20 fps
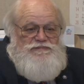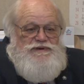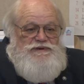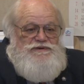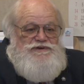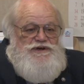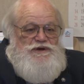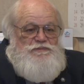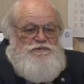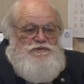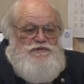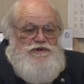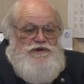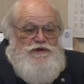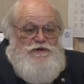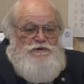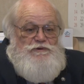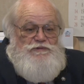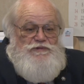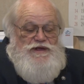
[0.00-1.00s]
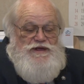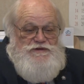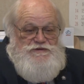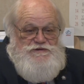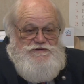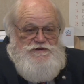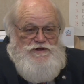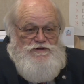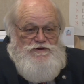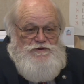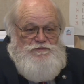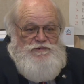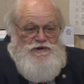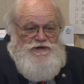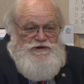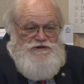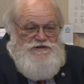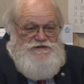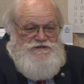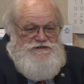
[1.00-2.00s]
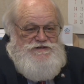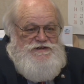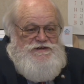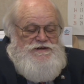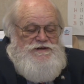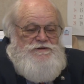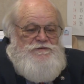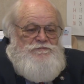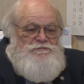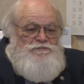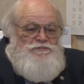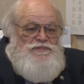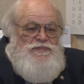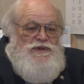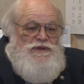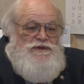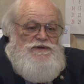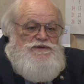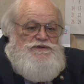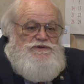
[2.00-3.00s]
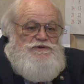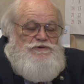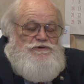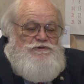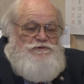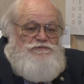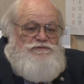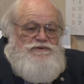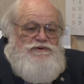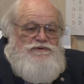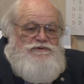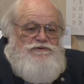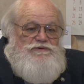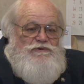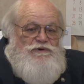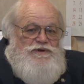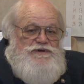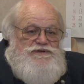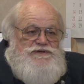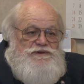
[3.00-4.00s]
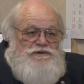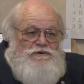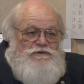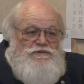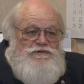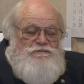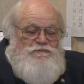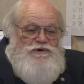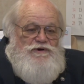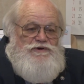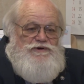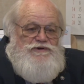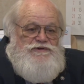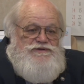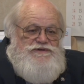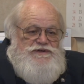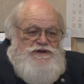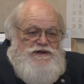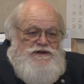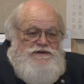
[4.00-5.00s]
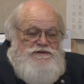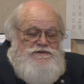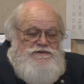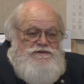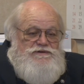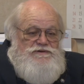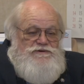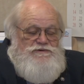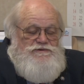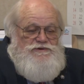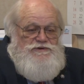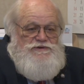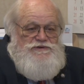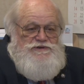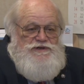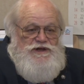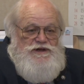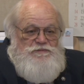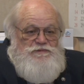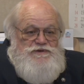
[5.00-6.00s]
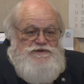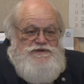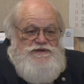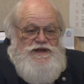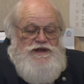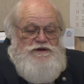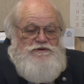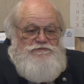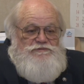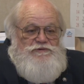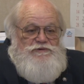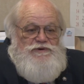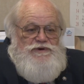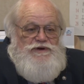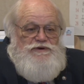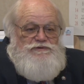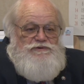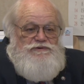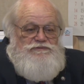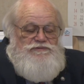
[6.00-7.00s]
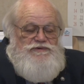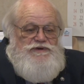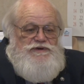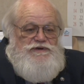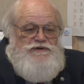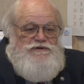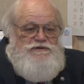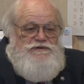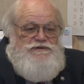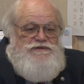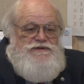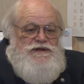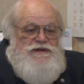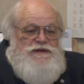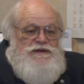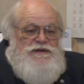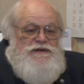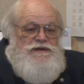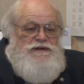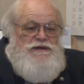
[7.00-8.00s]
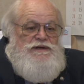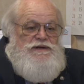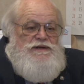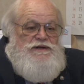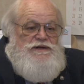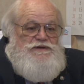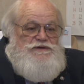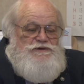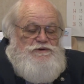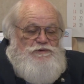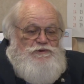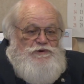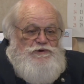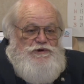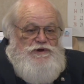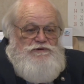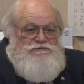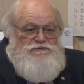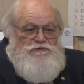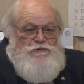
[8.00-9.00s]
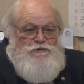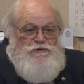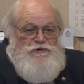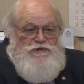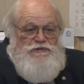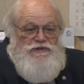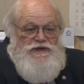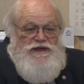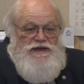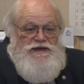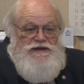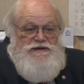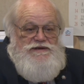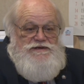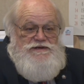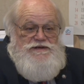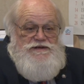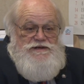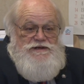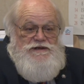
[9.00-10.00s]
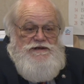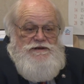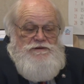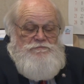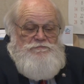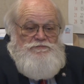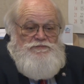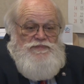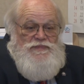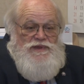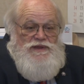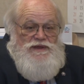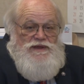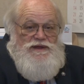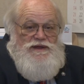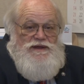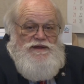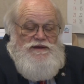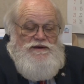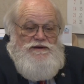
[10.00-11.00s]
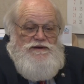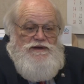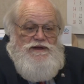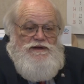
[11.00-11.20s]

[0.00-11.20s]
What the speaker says: be cheaper than $100,000 models. So across all the market segments now for electric vehicles. So we're looking forward to that. And